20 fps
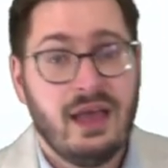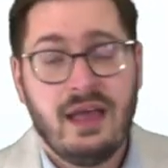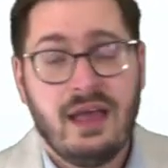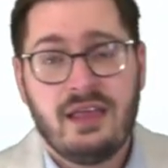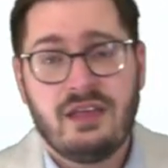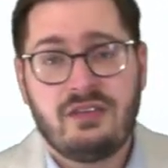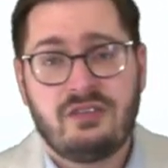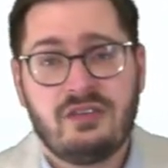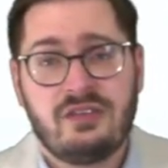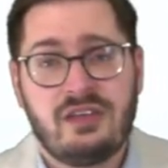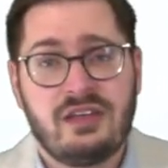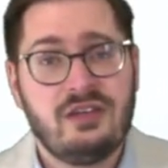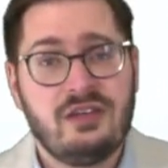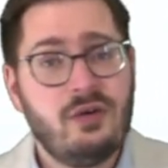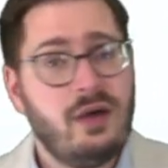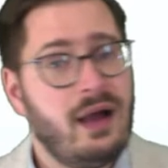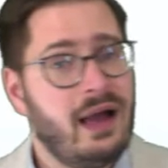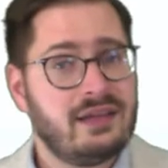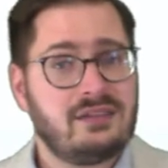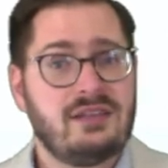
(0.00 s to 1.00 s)
This is a
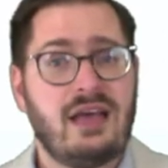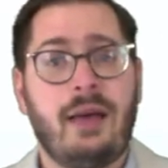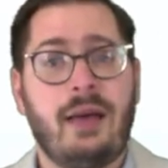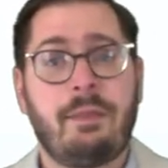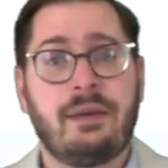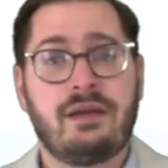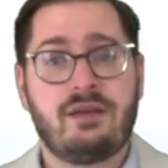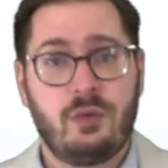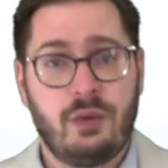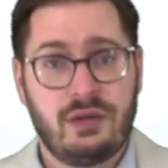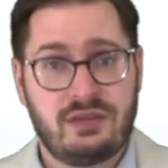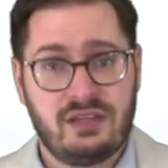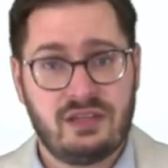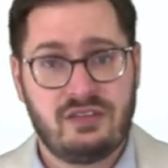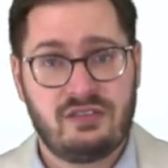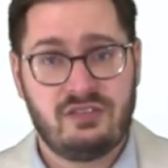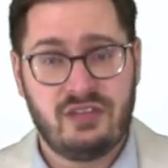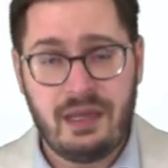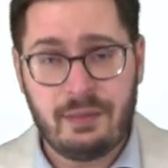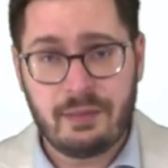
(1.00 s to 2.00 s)
new hot topic with
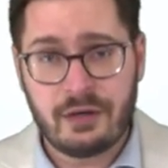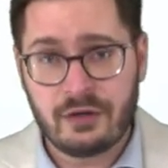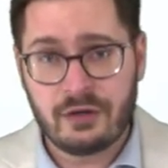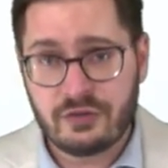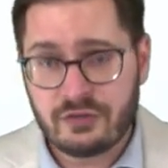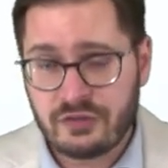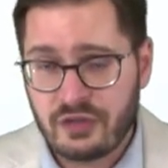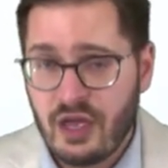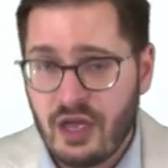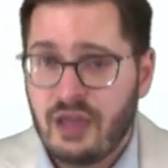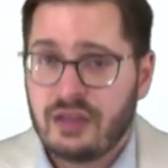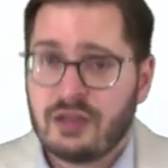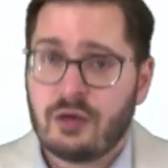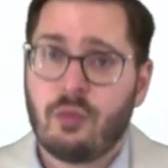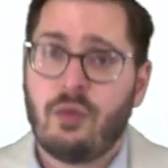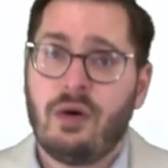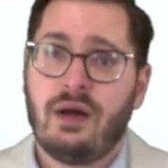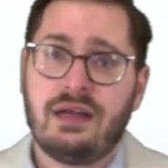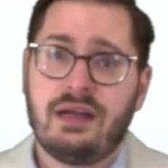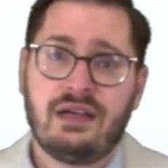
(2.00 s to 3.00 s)
examiners. They're
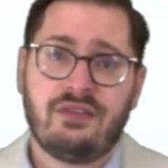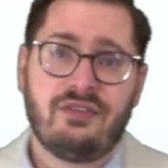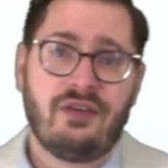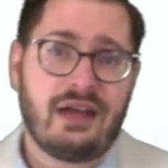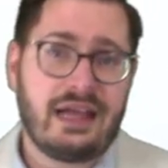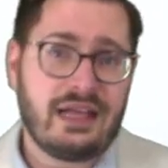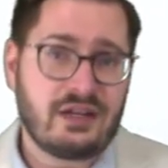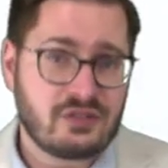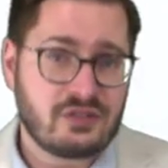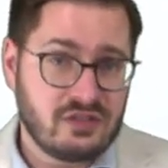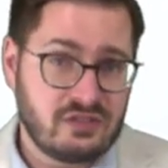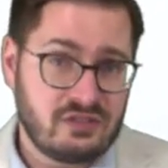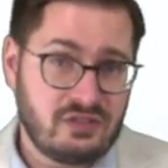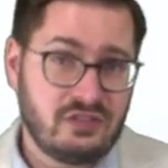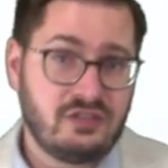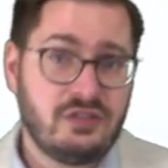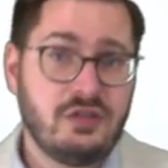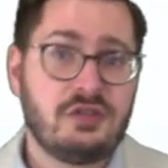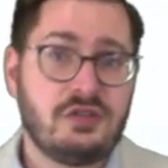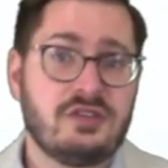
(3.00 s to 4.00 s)
wanting financial
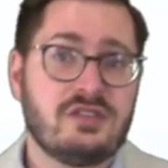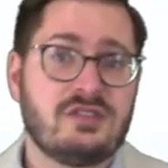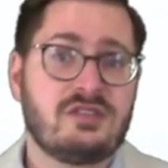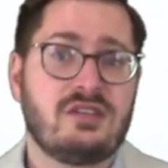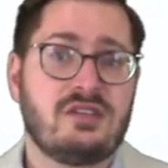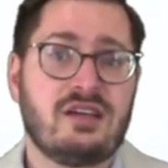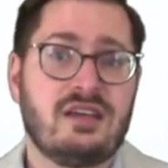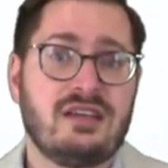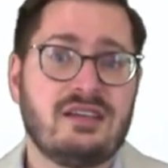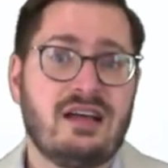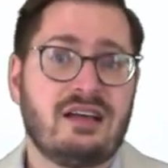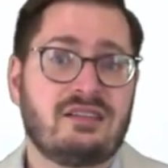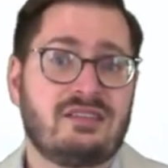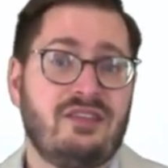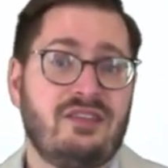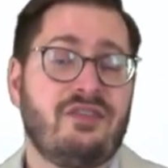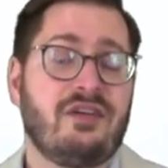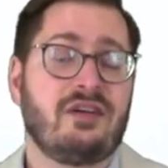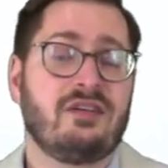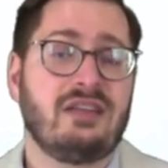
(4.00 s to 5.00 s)
institutions to conduct a
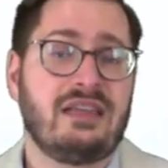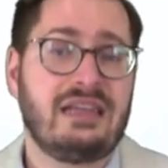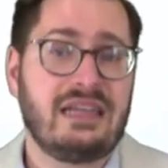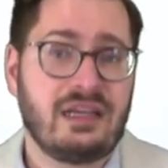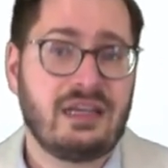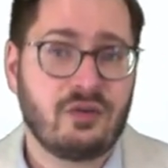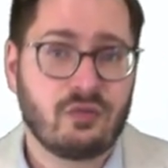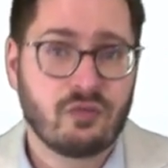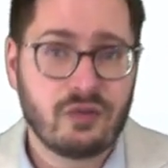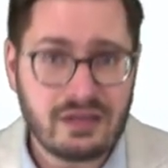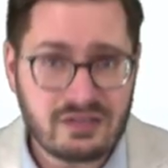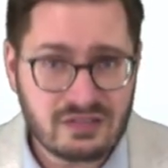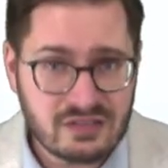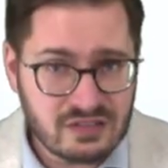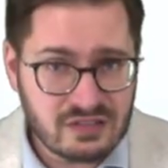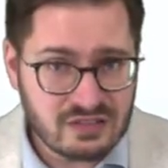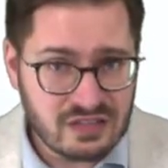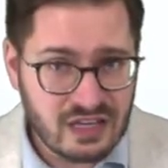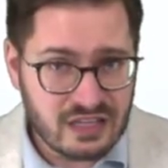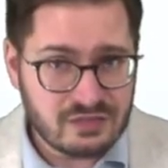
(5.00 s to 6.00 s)
fair lending risk
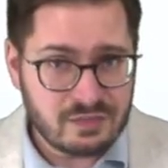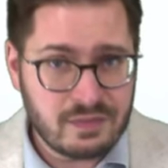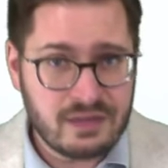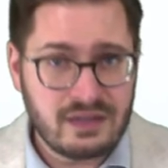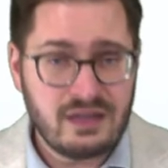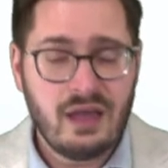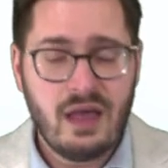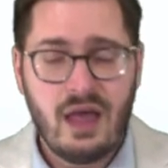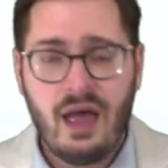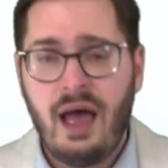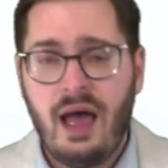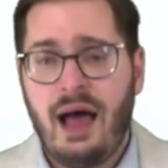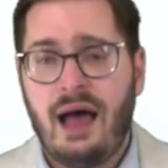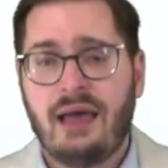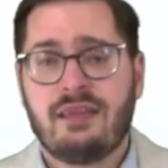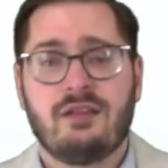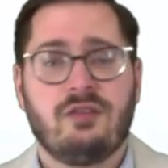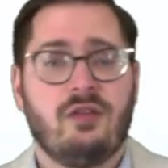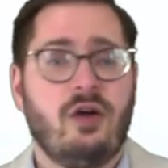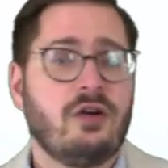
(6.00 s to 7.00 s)
assessment. The
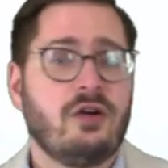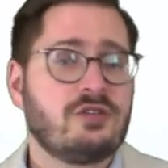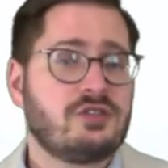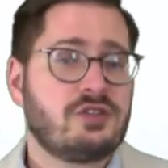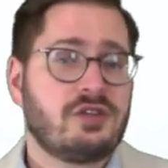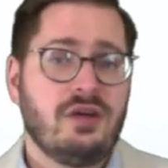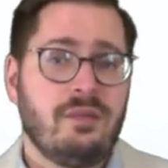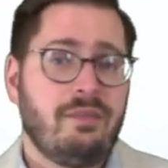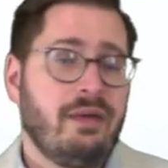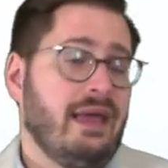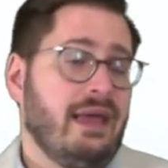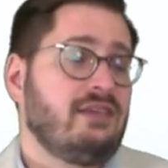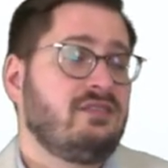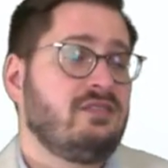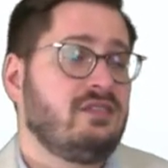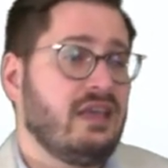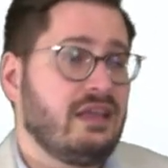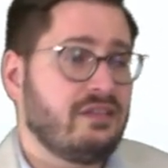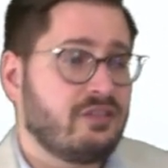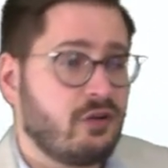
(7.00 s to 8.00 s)
large banks
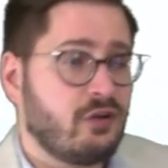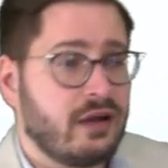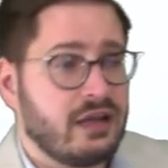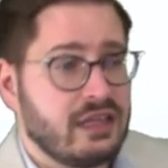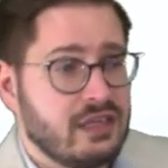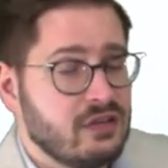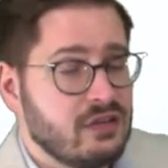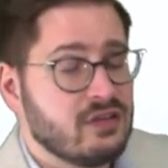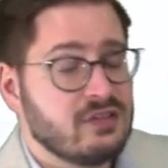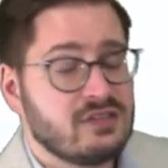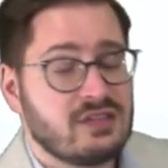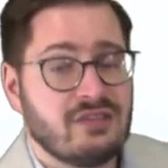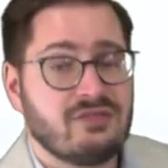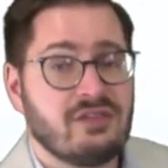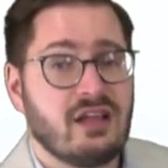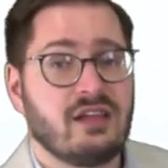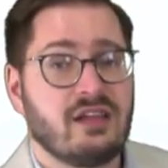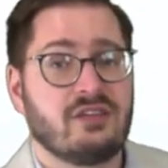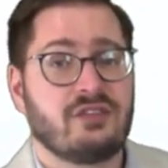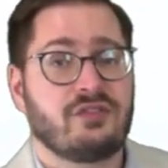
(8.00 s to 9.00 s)
and credit unions have
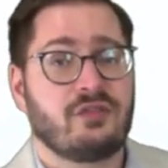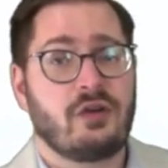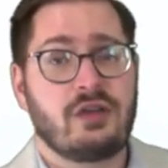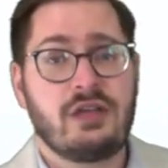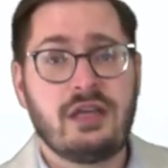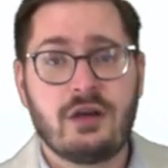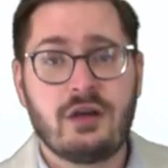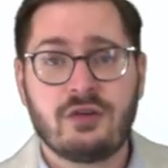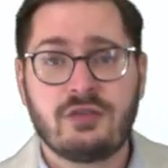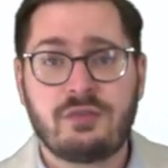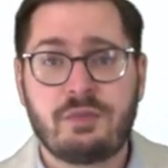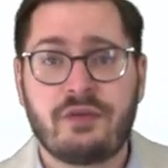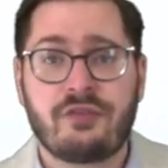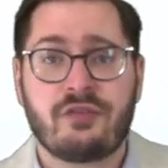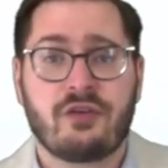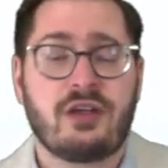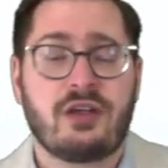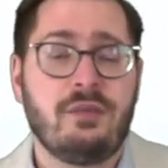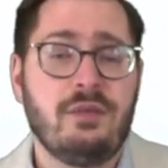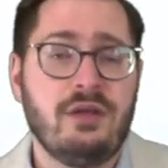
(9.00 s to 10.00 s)
done this for years, but
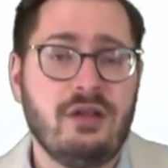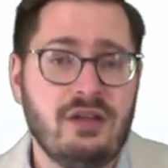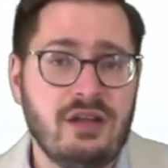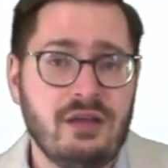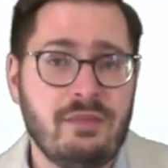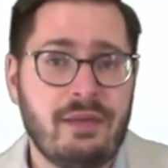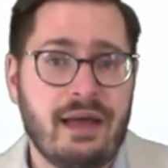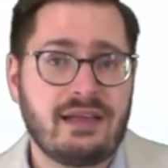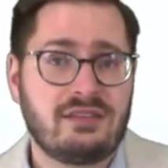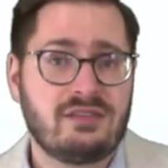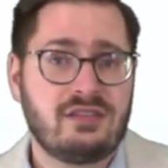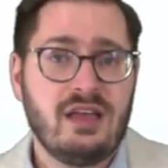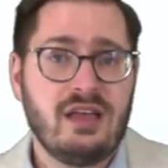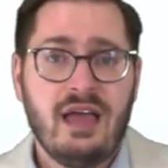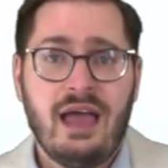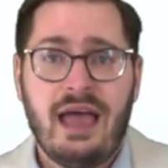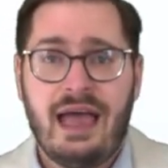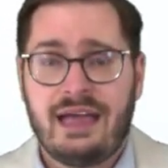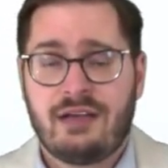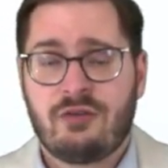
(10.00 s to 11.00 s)
for community banks
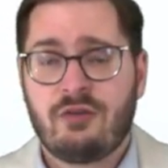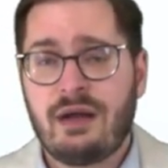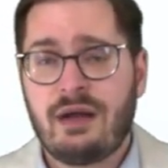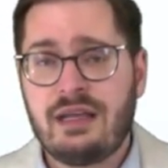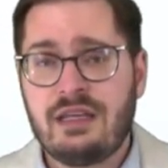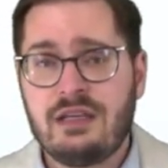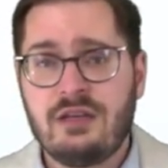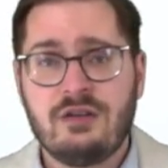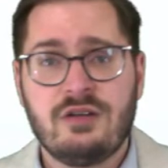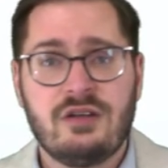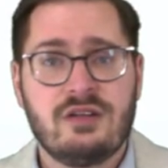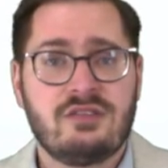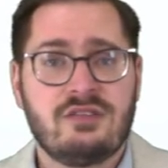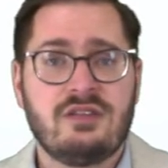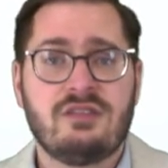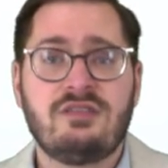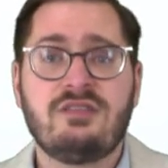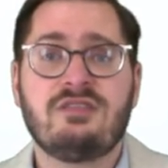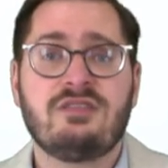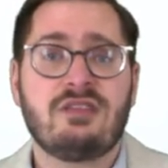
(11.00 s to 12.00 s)
and credit unions,
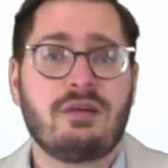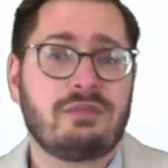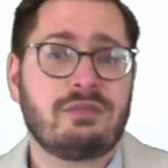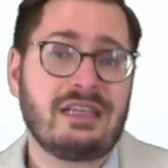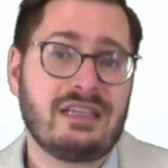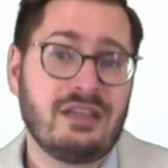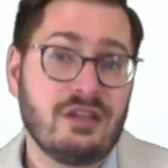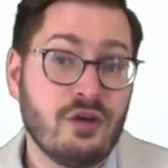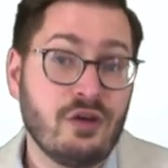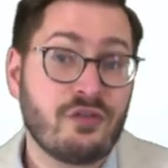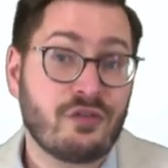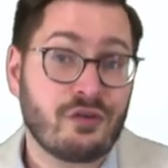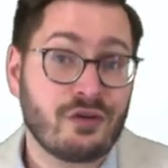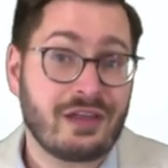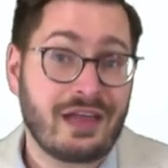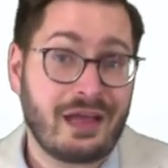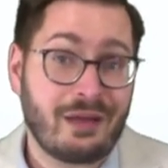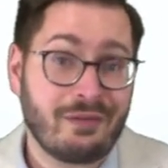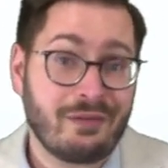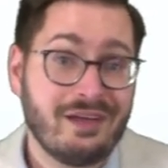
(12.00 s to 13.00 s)
this is something new for
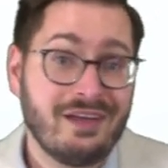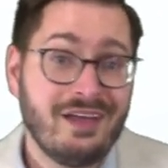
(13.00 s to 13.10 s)
them.